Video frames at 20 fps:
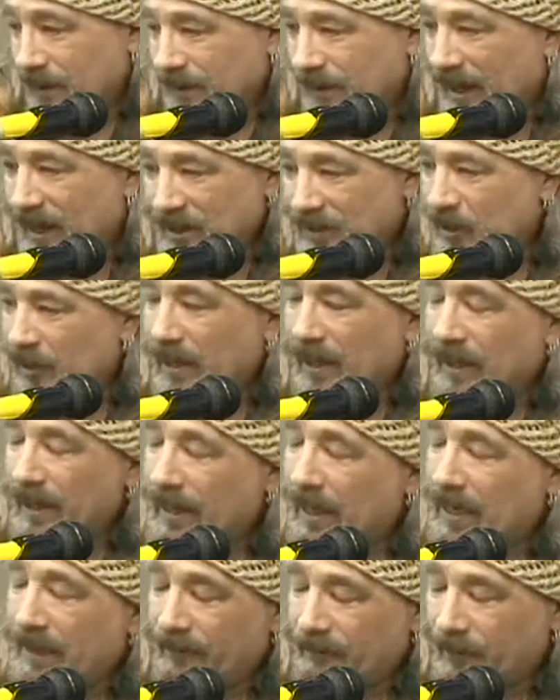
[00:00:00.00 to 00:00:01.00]
that's why
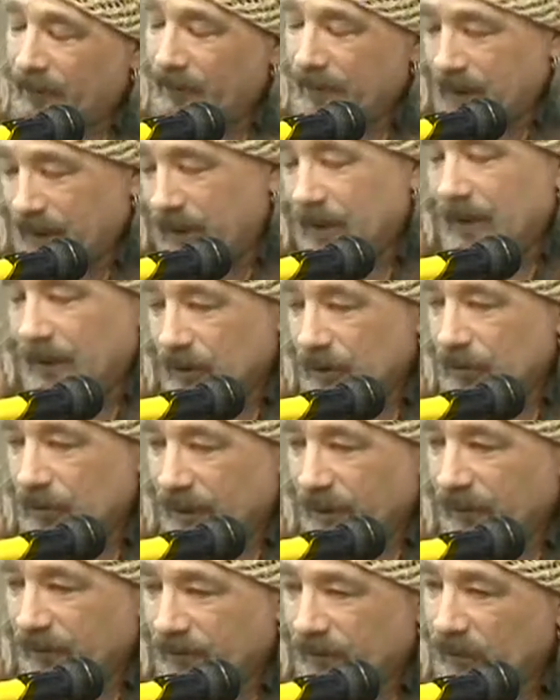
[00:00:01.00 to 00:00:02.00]
I really
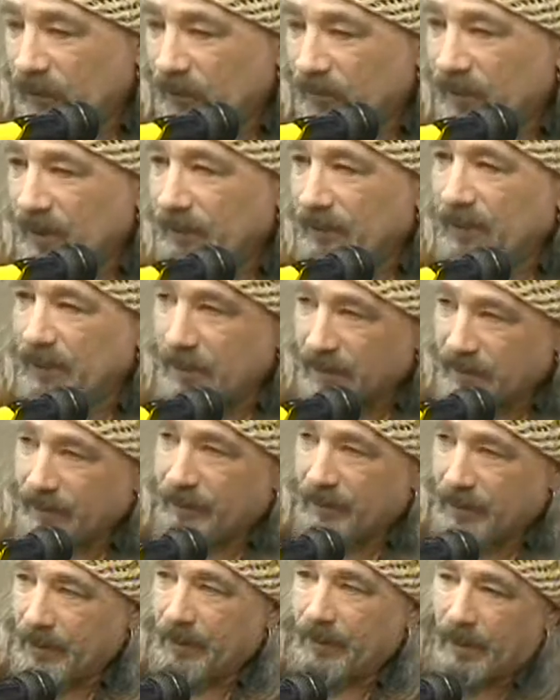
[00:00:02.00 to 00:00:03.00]
enjoy the film thing because it
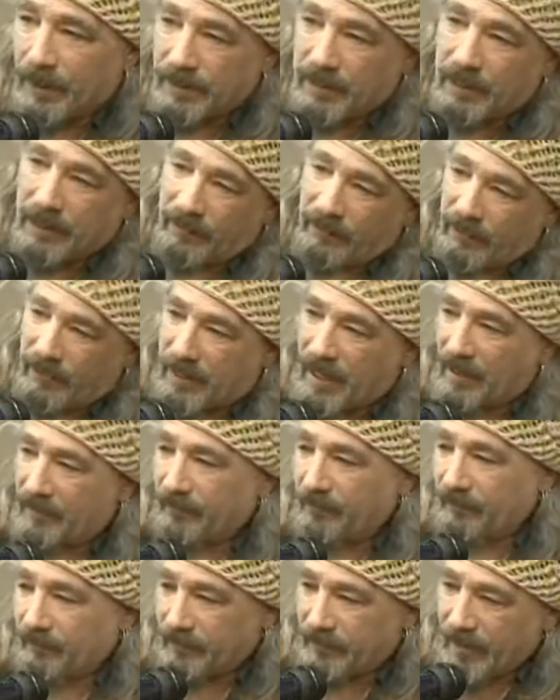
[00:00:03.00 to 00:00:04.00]
really does give you
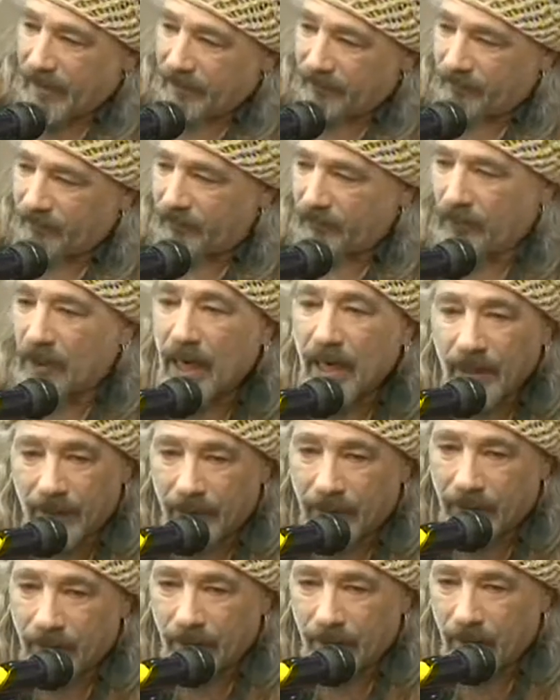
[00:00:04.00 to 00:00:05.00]
that that
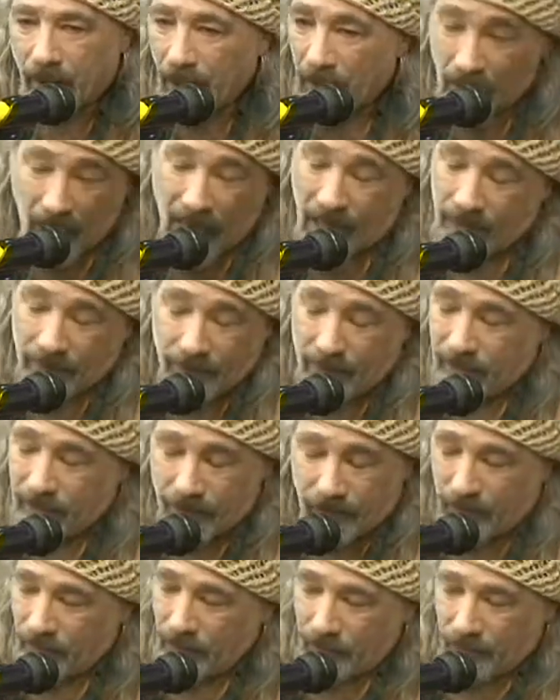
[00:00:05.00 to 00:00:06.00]
variety and
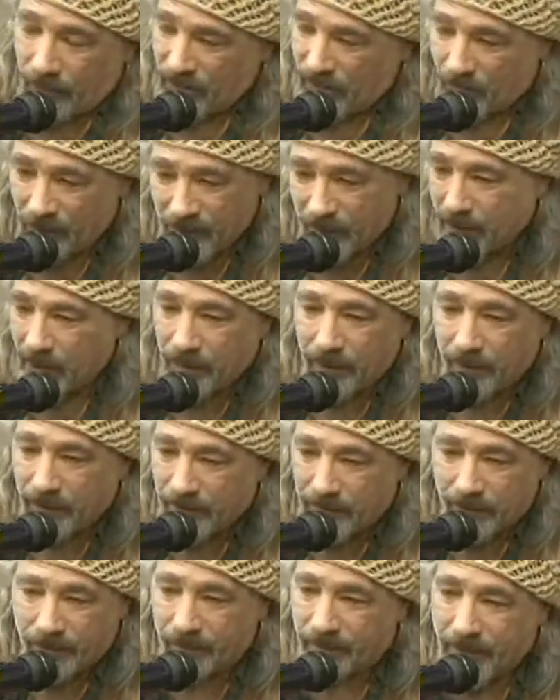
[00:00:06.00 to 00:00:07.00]
it, you could switch
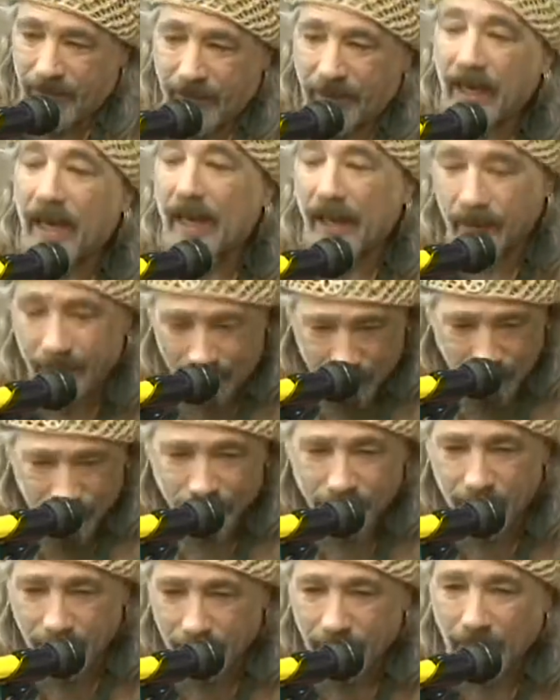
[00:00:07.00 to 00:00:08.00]
gears like that.
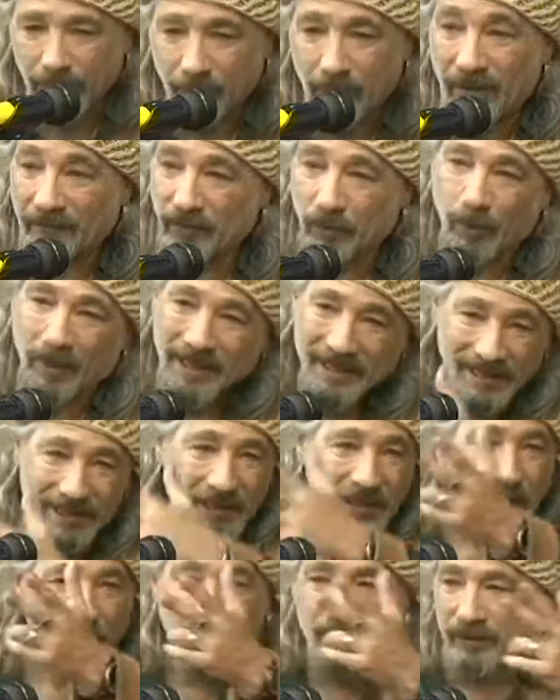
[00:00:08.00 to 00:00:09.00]
Mm-hmm. You don't have to wait
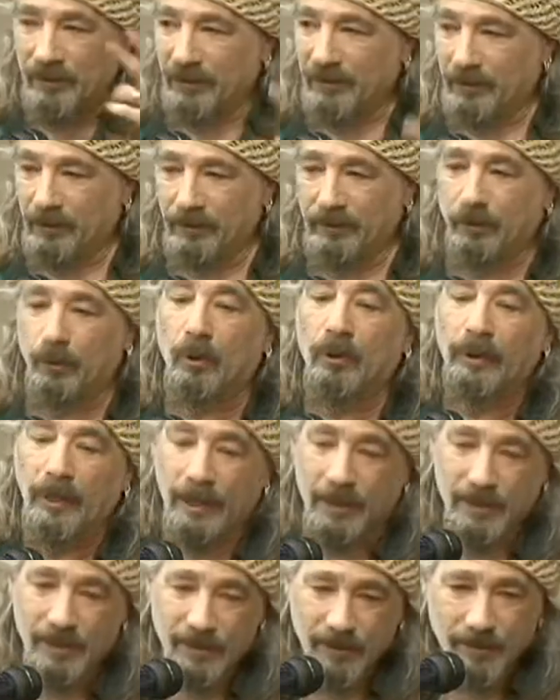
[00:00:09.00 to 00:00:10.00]
six months until a tour. But
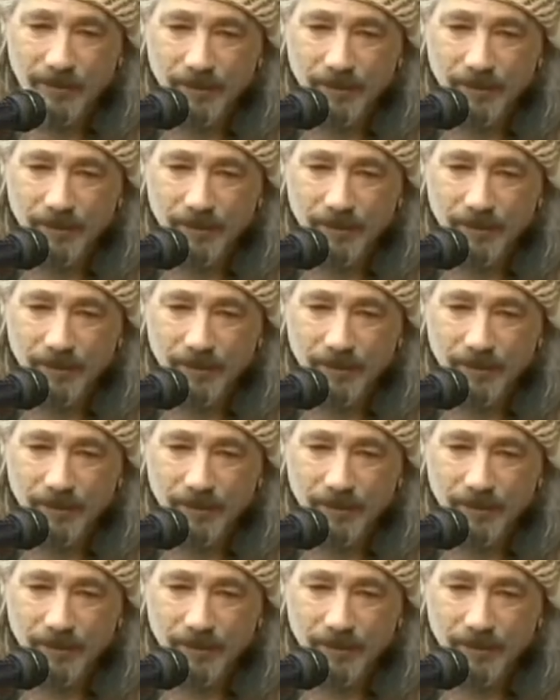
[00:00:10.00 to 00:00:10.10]
ends. that was a